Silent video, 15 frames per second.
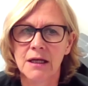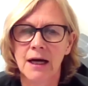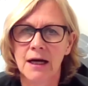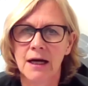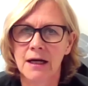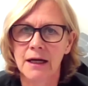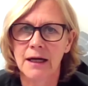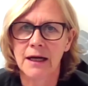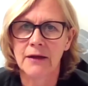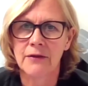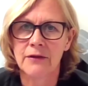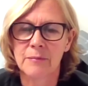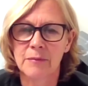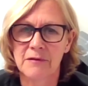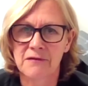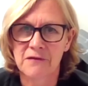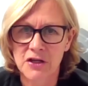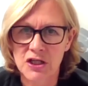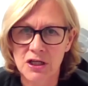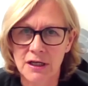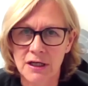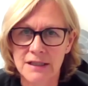and the
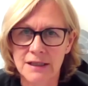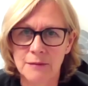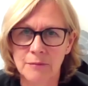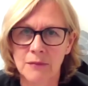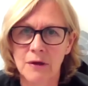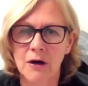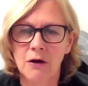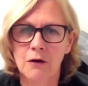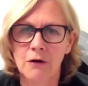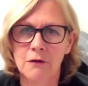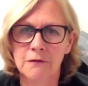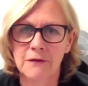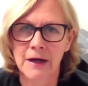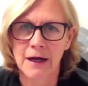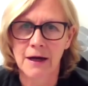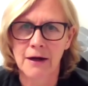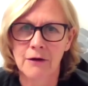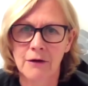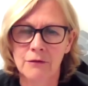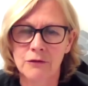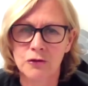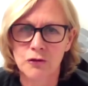professionalism of
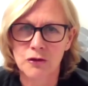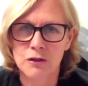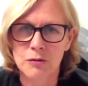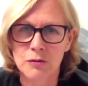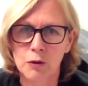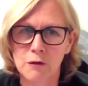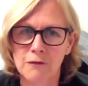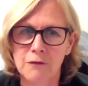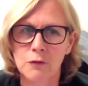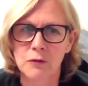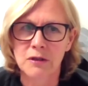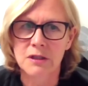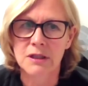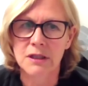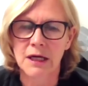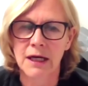our nurse workforce.